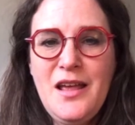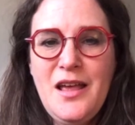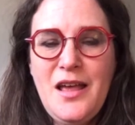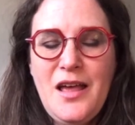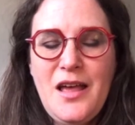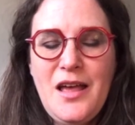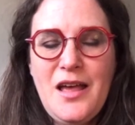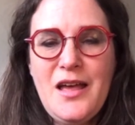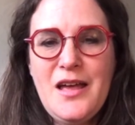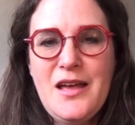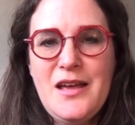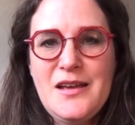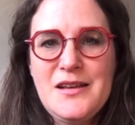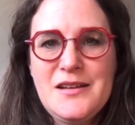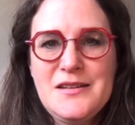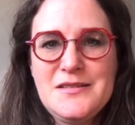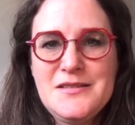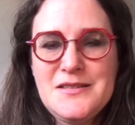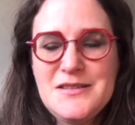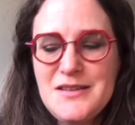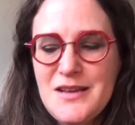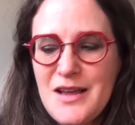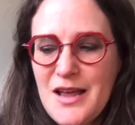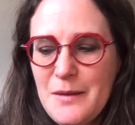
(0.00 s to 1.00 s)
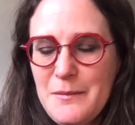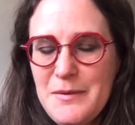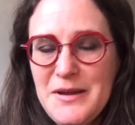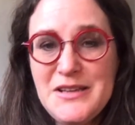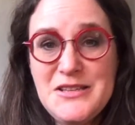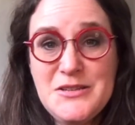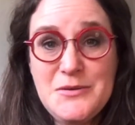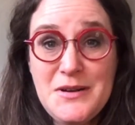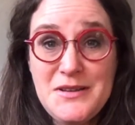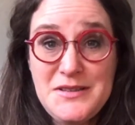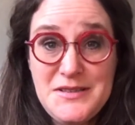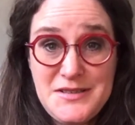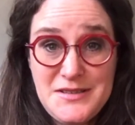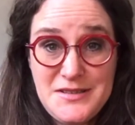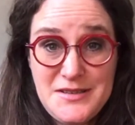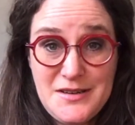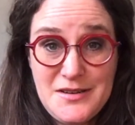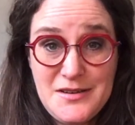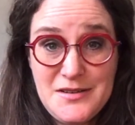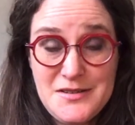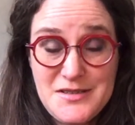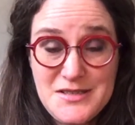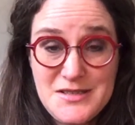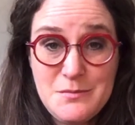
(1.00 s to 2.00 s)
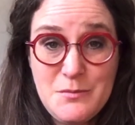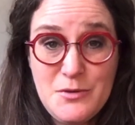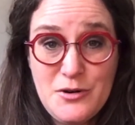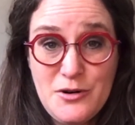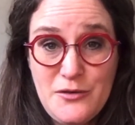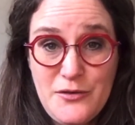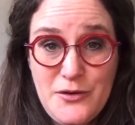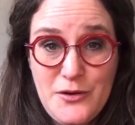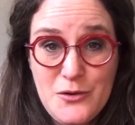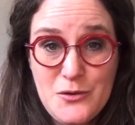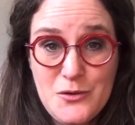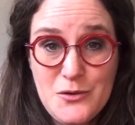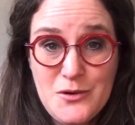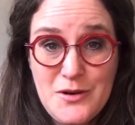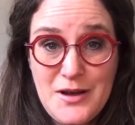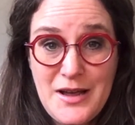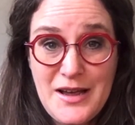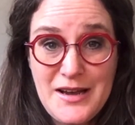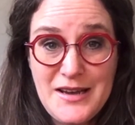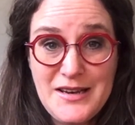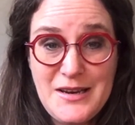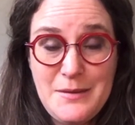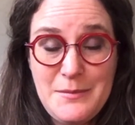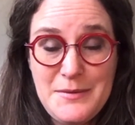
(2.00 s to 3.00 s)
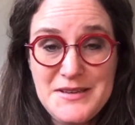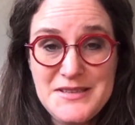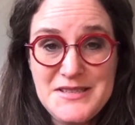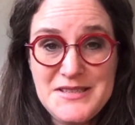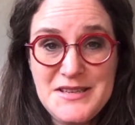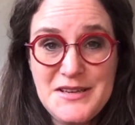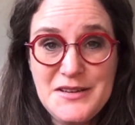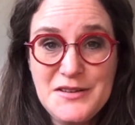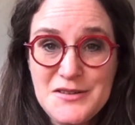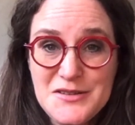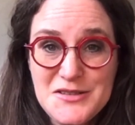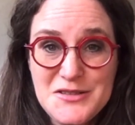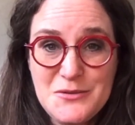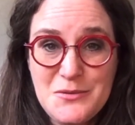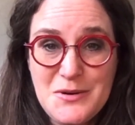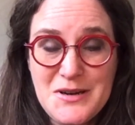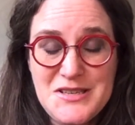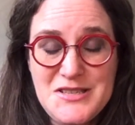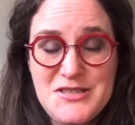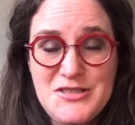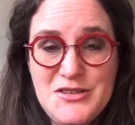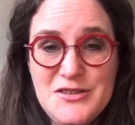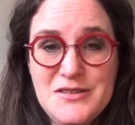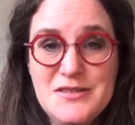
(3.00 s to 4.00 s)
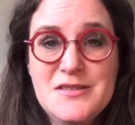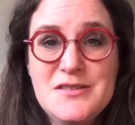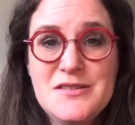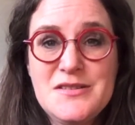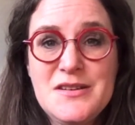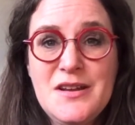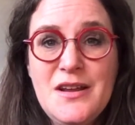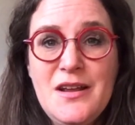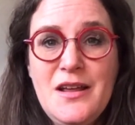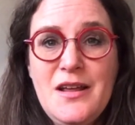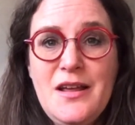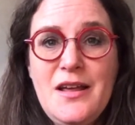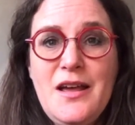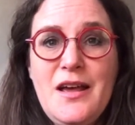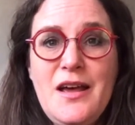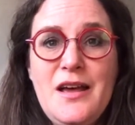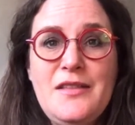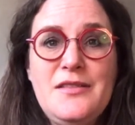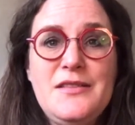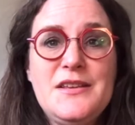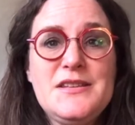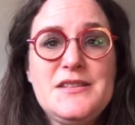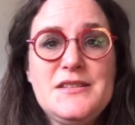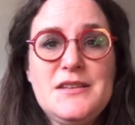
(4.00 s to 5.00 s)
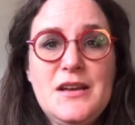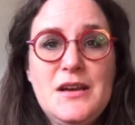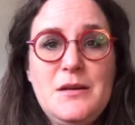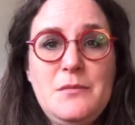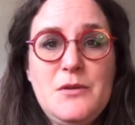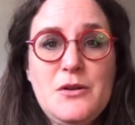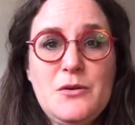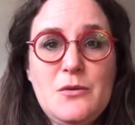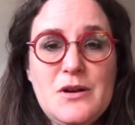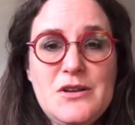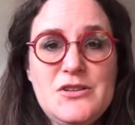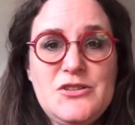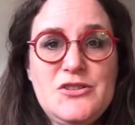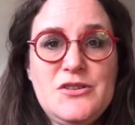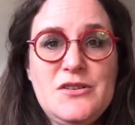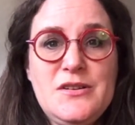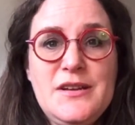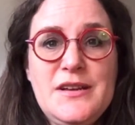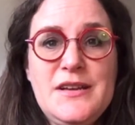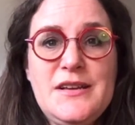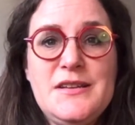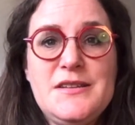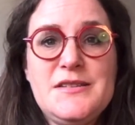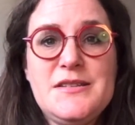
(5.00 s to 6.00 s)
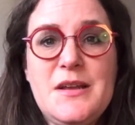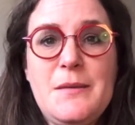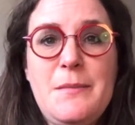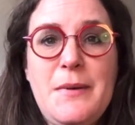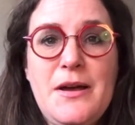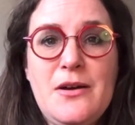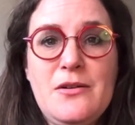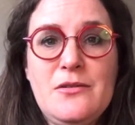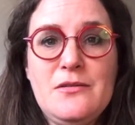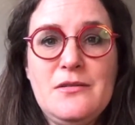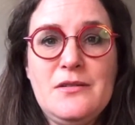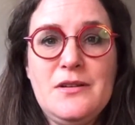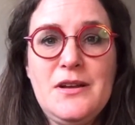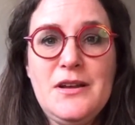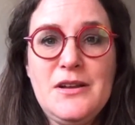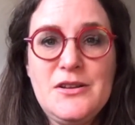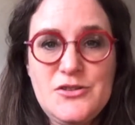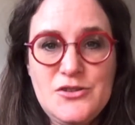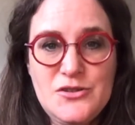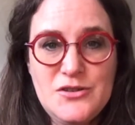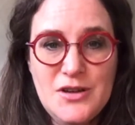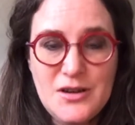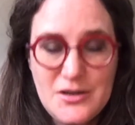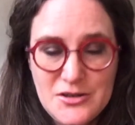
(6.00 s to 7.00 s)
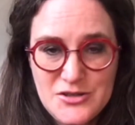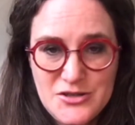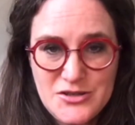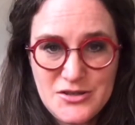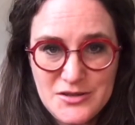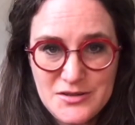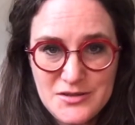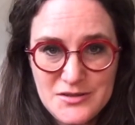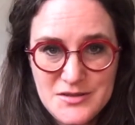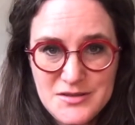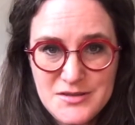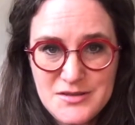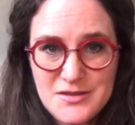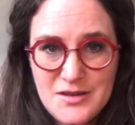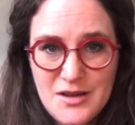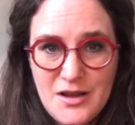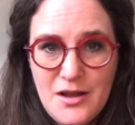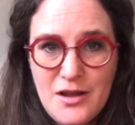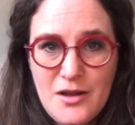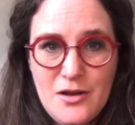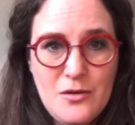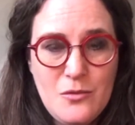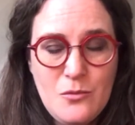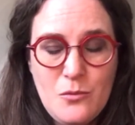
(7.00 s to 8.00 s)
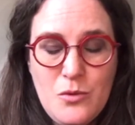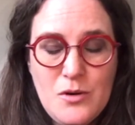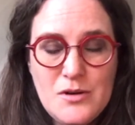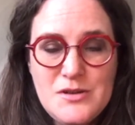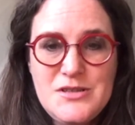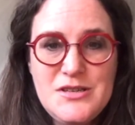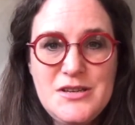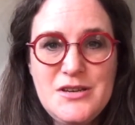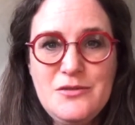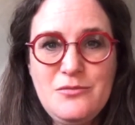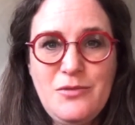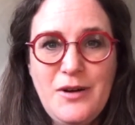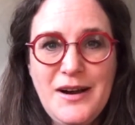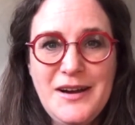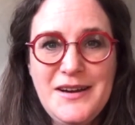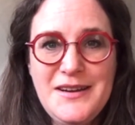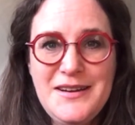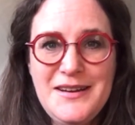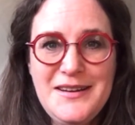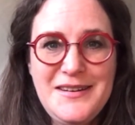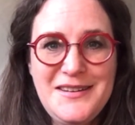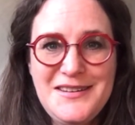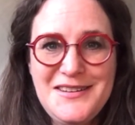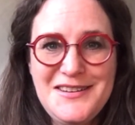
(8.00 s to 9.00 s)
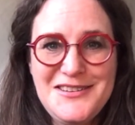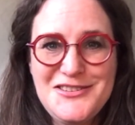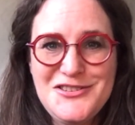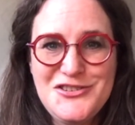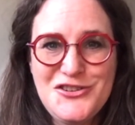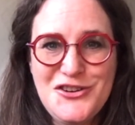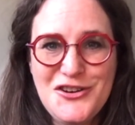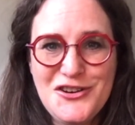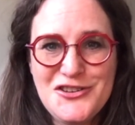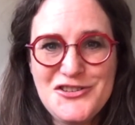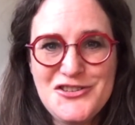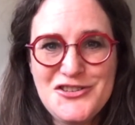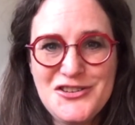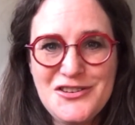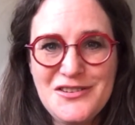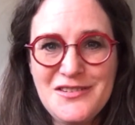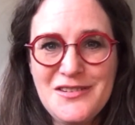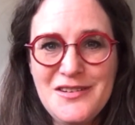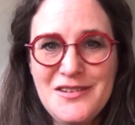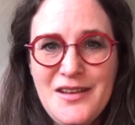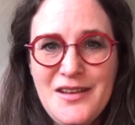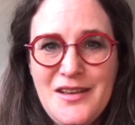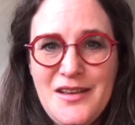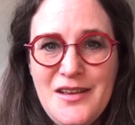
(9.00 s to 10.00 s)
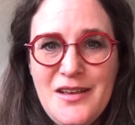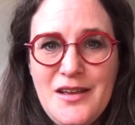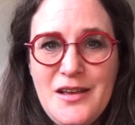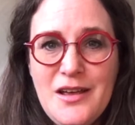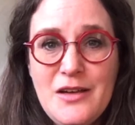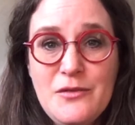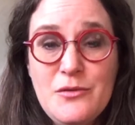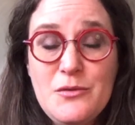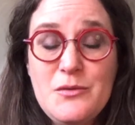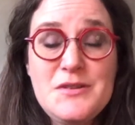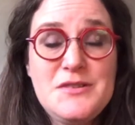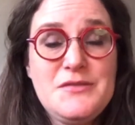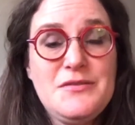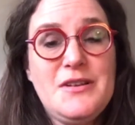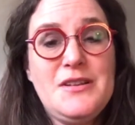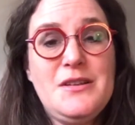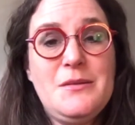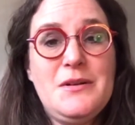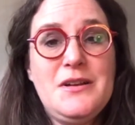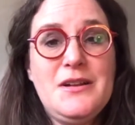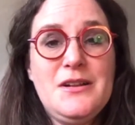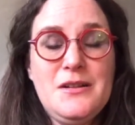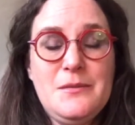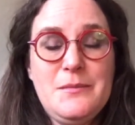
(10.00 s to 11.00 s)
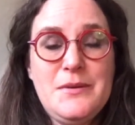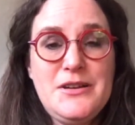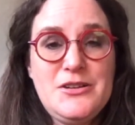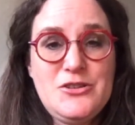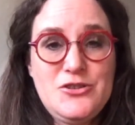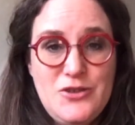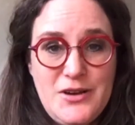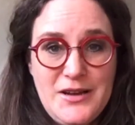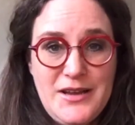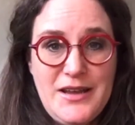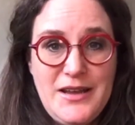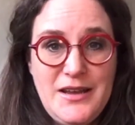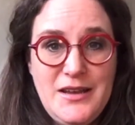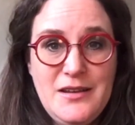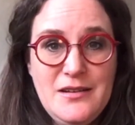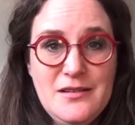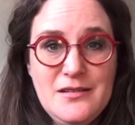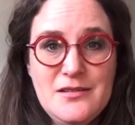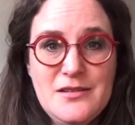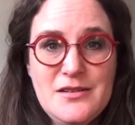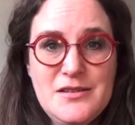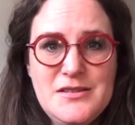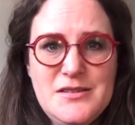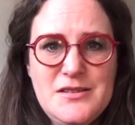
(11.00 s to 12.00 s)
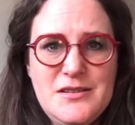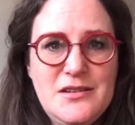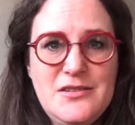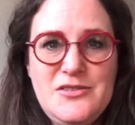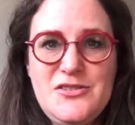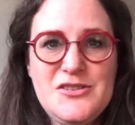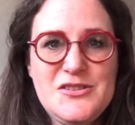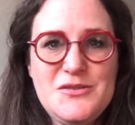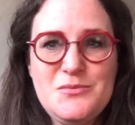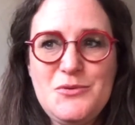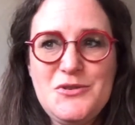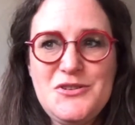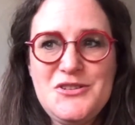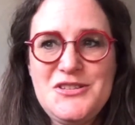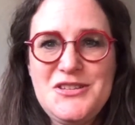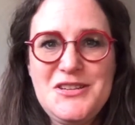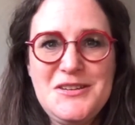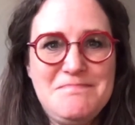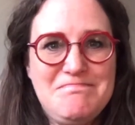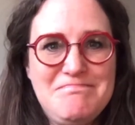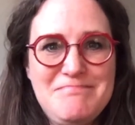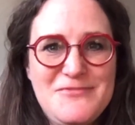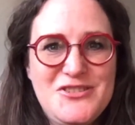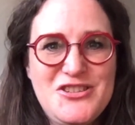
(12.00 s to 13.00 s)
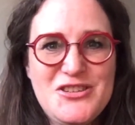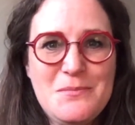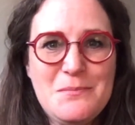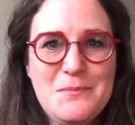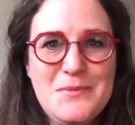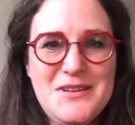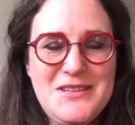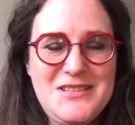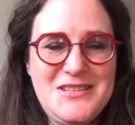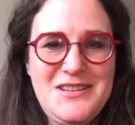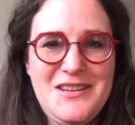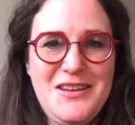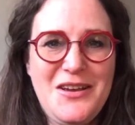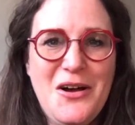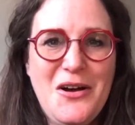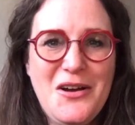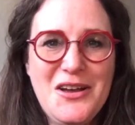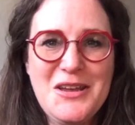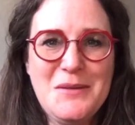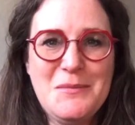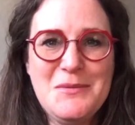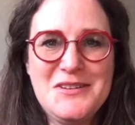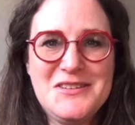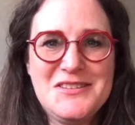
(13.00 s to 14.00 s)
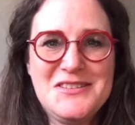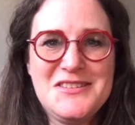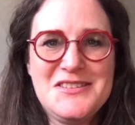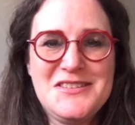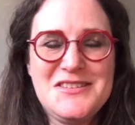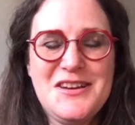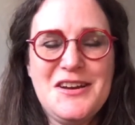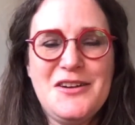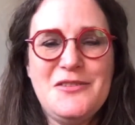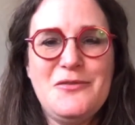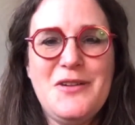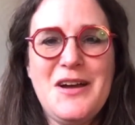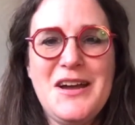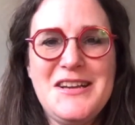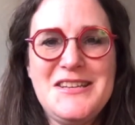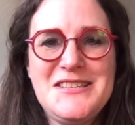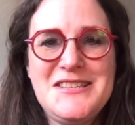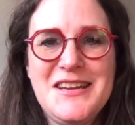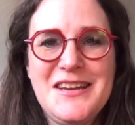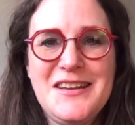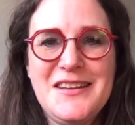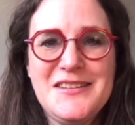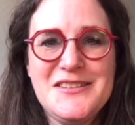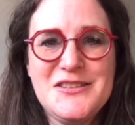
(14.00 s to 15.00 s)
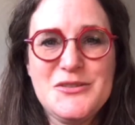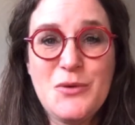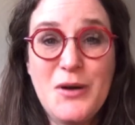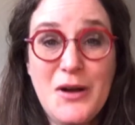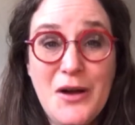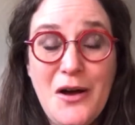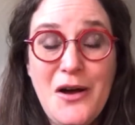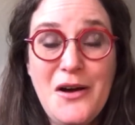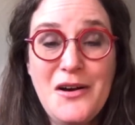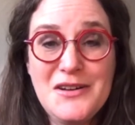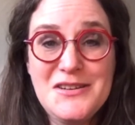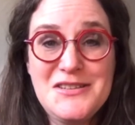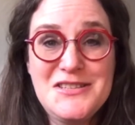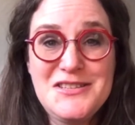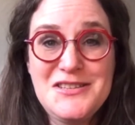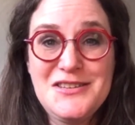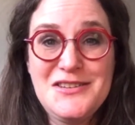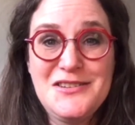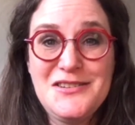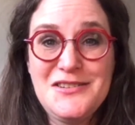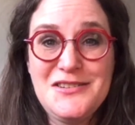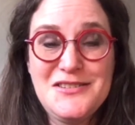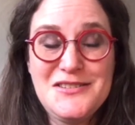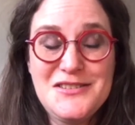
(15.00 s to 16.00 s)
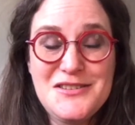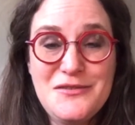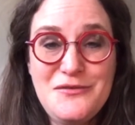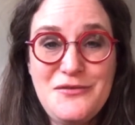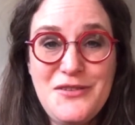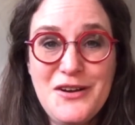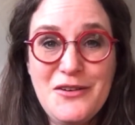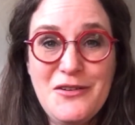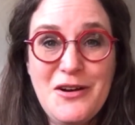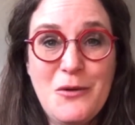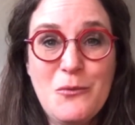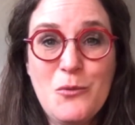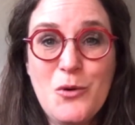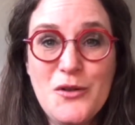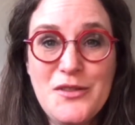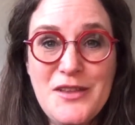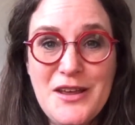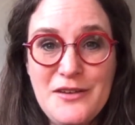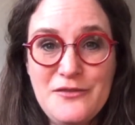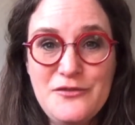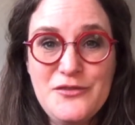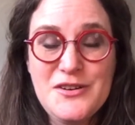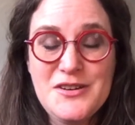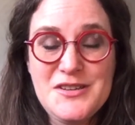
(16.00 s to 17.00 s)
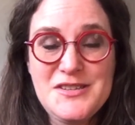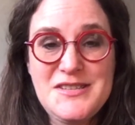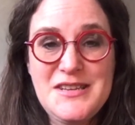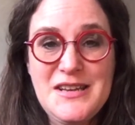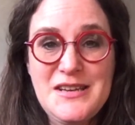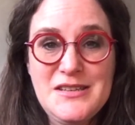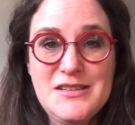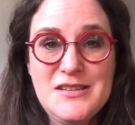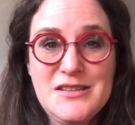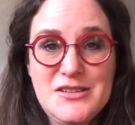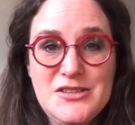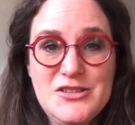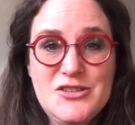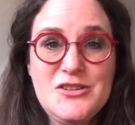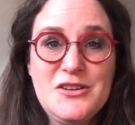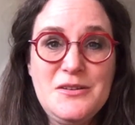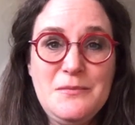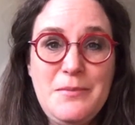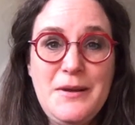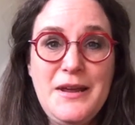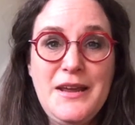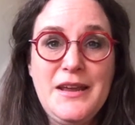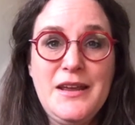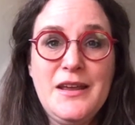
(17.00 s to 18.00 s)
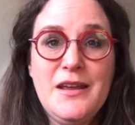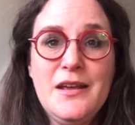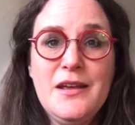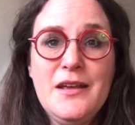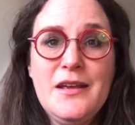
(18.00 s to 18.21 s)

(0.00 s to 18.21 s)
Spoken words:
and I'm here to answer some more of your academic skills questions. And this time, the question is about introductions. What do you write in an introduction? I've always found them a little bit tricky because you just want to jump into the argument and start writing. It's quite hard to figure out what that first sentence should be.